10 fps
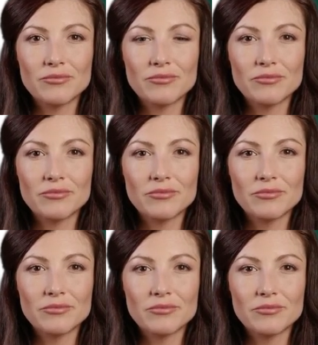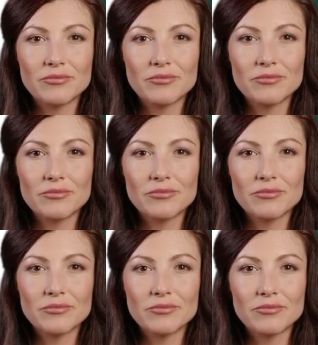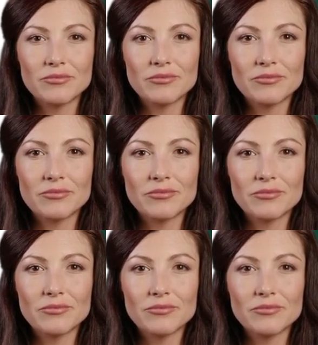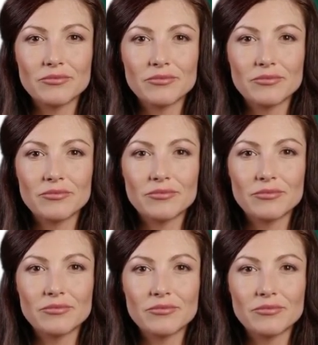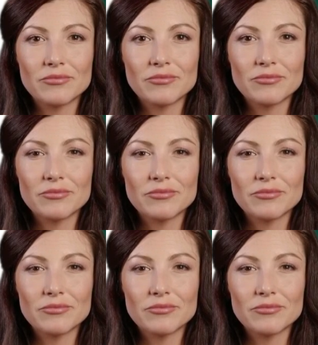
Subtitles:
[no speech]